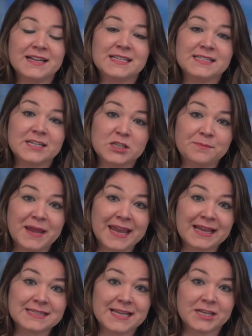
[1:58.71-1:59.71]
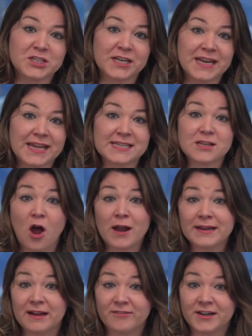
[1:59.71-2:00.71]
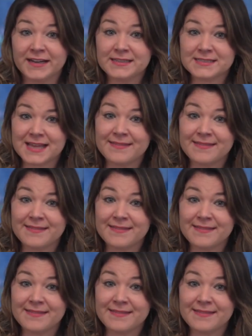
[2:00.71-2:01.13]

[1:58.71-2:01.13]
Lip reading: decision-making session is on governance,